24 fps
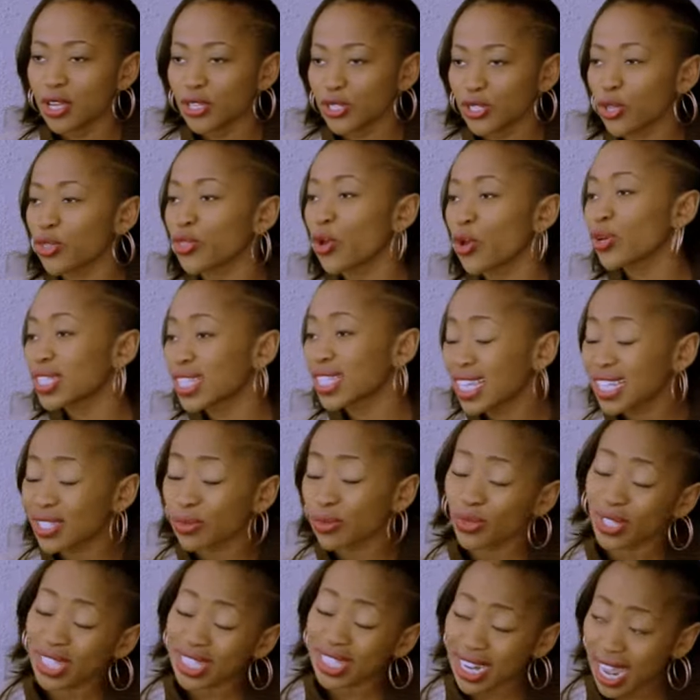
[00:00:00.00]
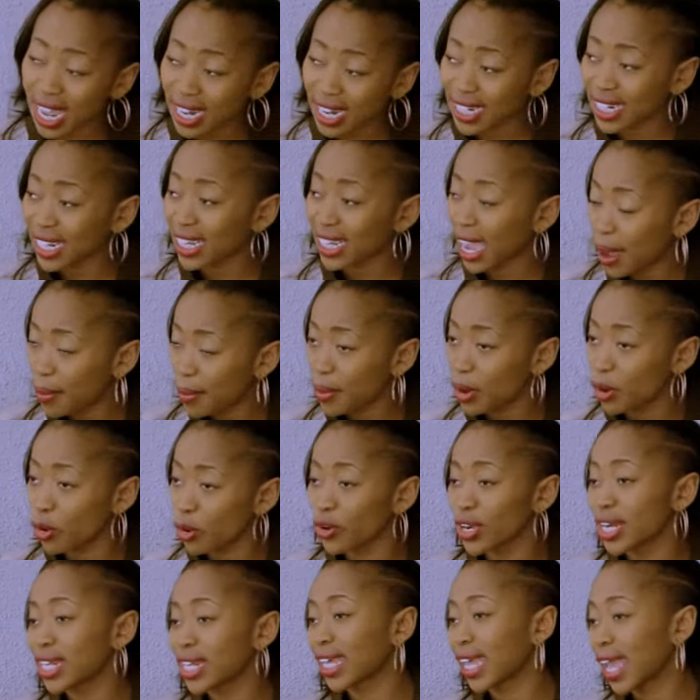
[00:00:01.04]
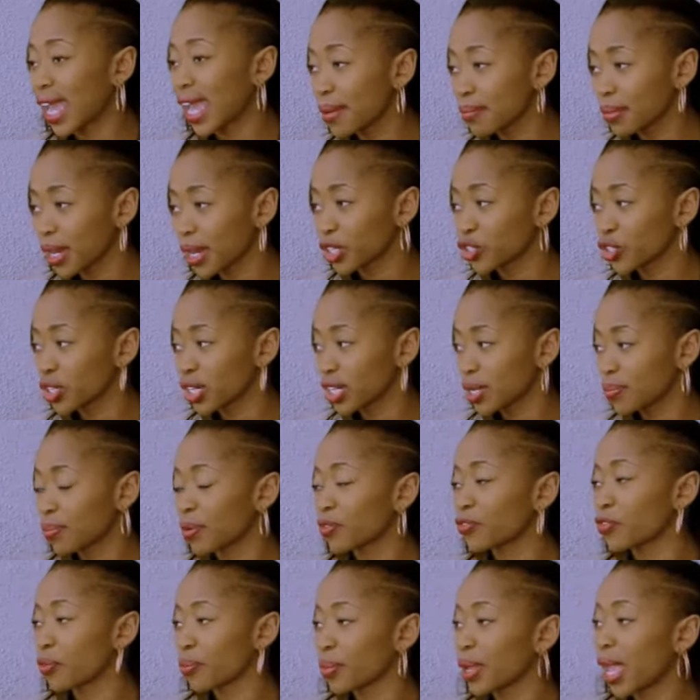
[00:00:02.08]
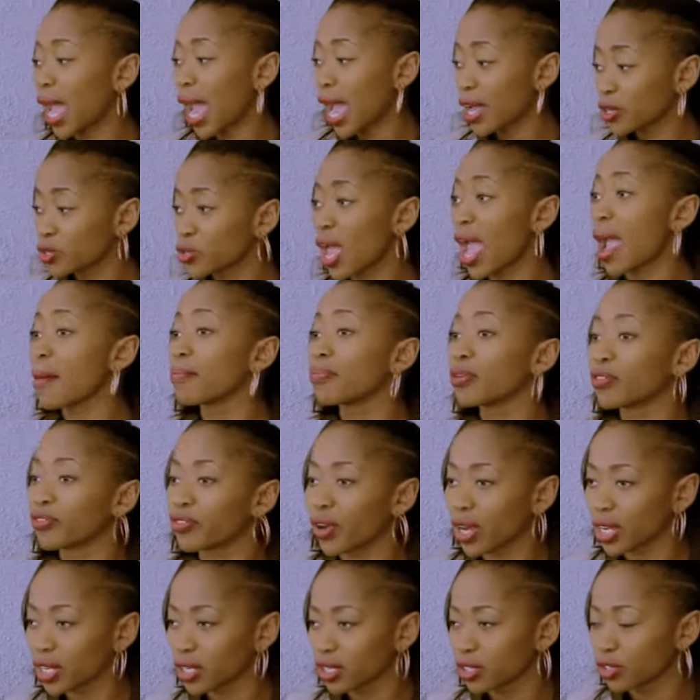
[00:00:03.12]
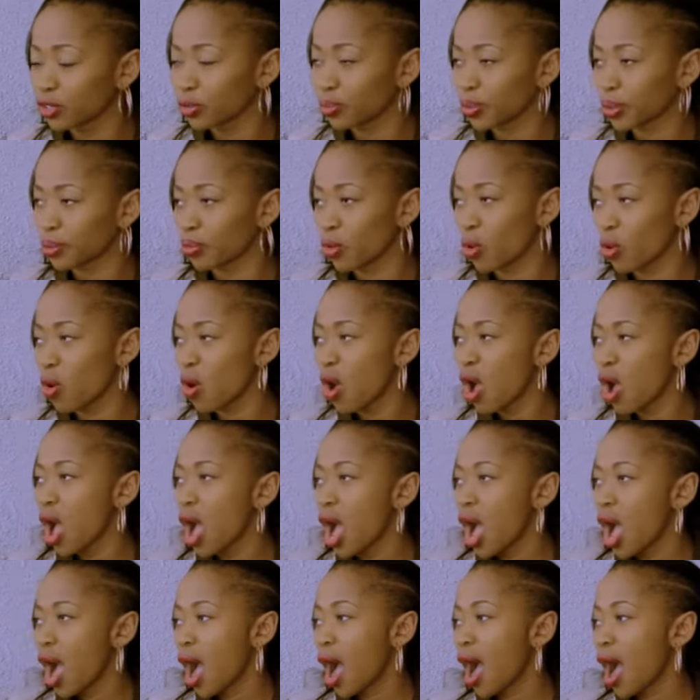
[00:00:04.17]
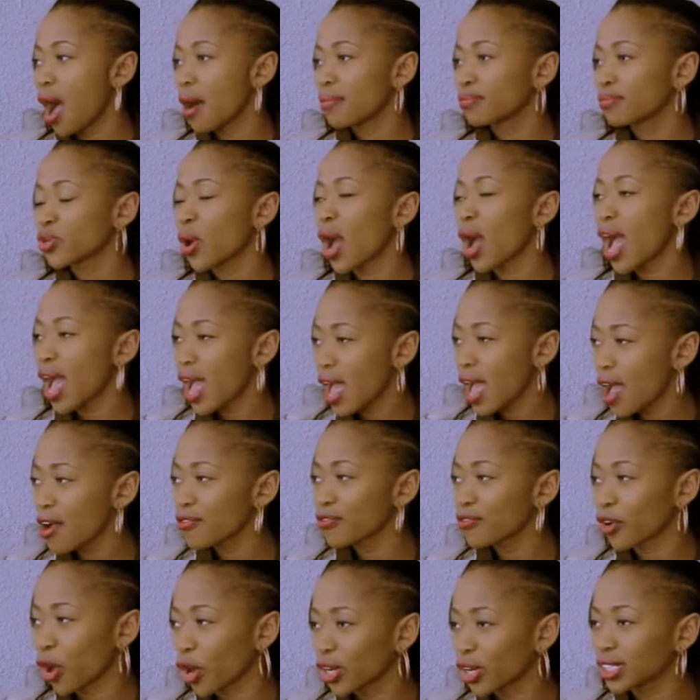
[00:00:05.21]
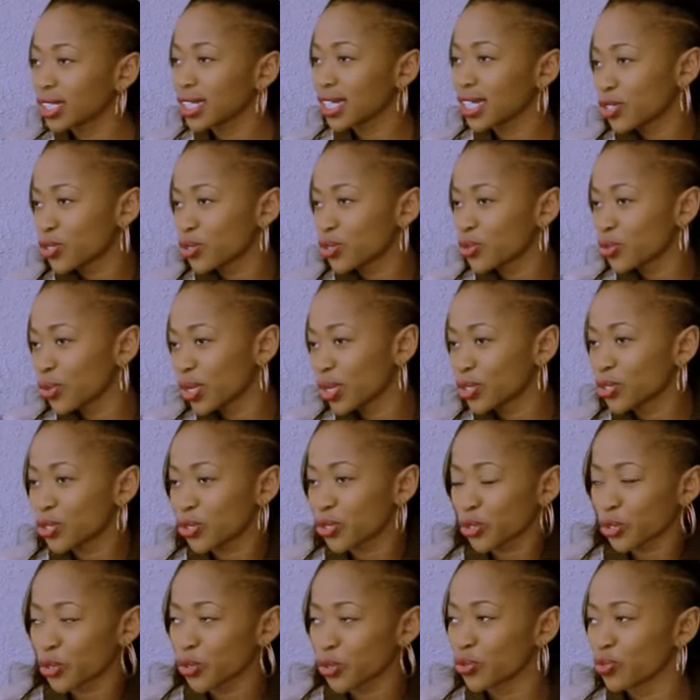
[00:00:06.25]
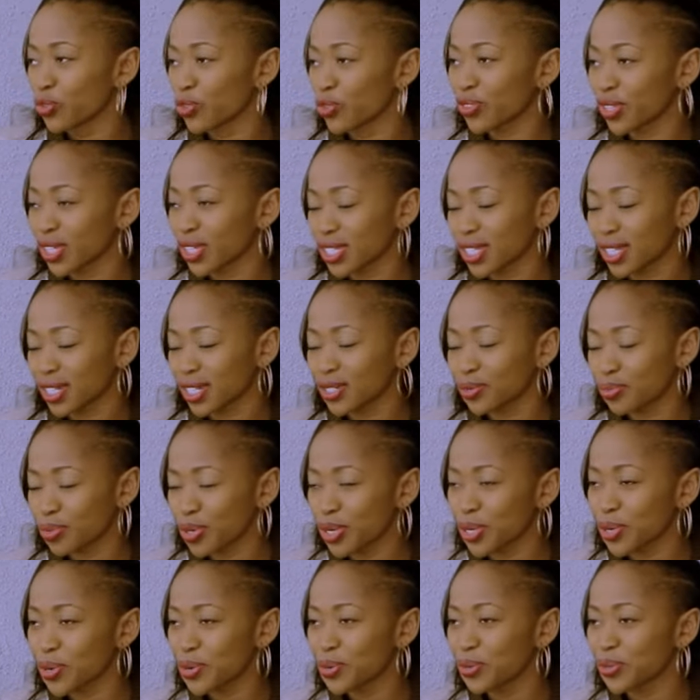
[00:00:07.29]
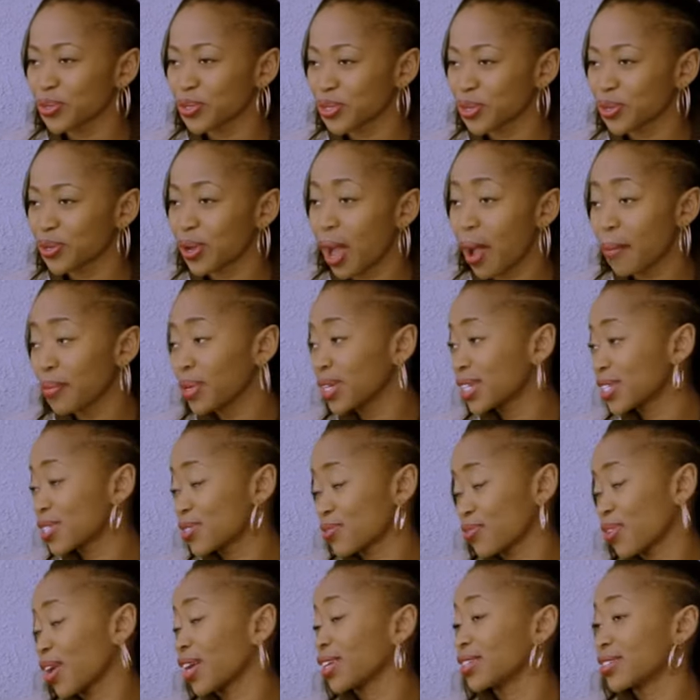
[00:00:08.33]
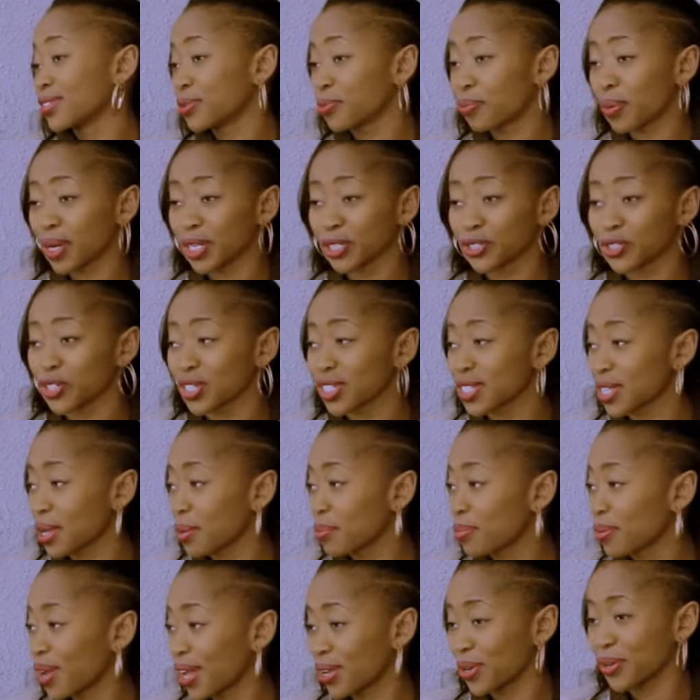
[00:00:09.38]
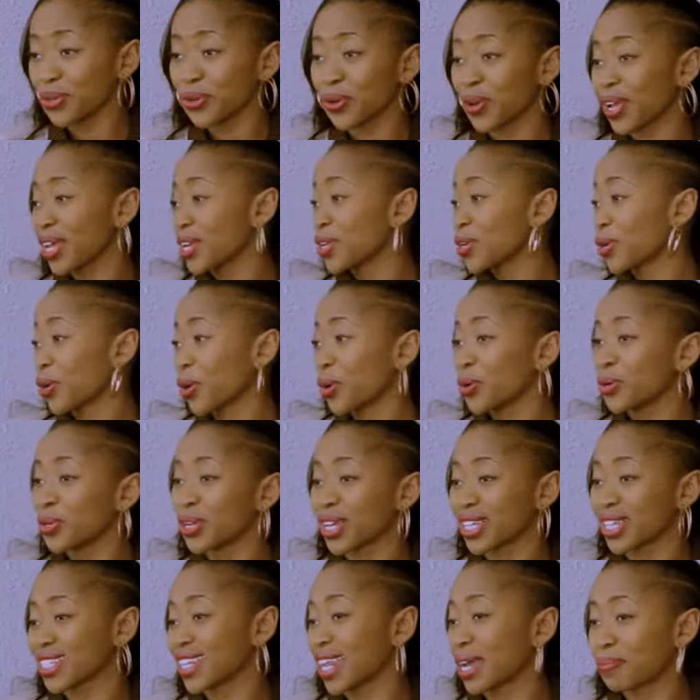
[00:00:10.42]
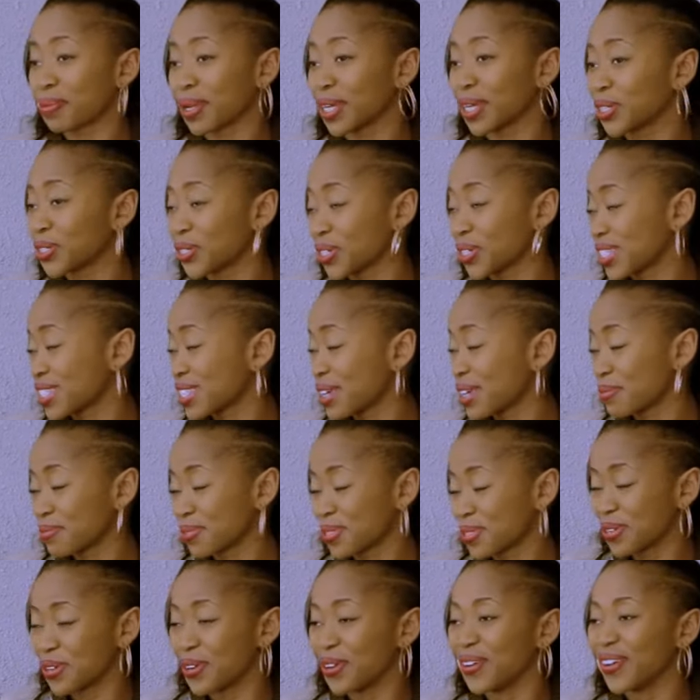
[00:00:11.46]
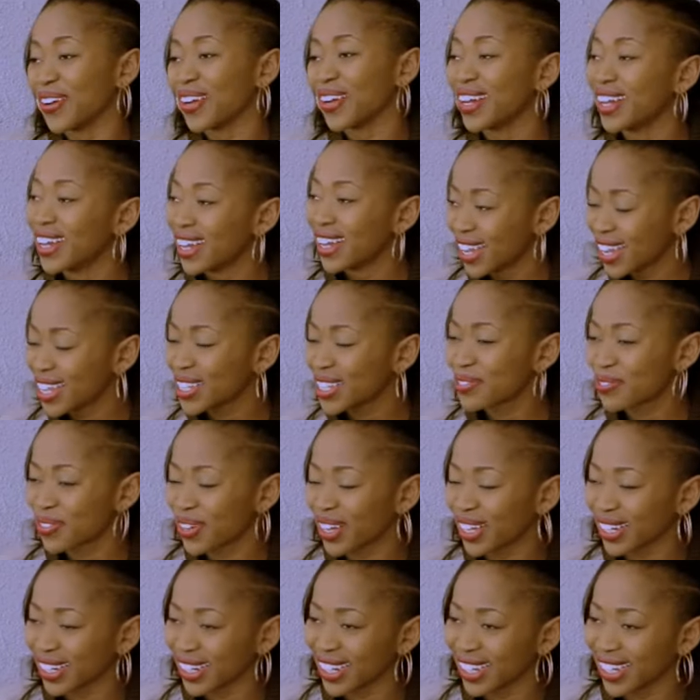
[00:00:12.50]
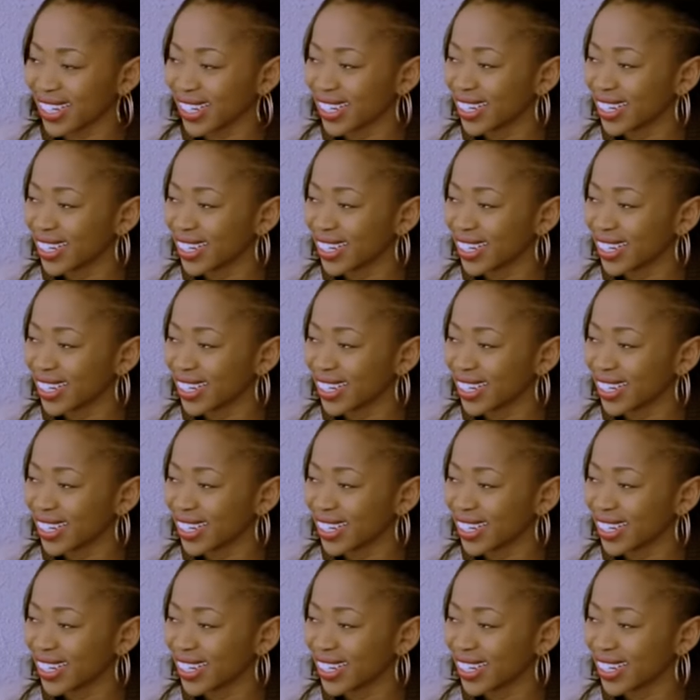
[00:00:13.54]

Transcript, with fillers: So those things were slightly come already came naturally, but for yeah. me, I had to amplify it a little bit more. Mm-hmm. Um, so I have gotten into into the groove of things, and it's pretty cool. So I mean, it's fun to play dress up. I don't know any girl who doesn't like playing dress up, so it's fun. Yeah.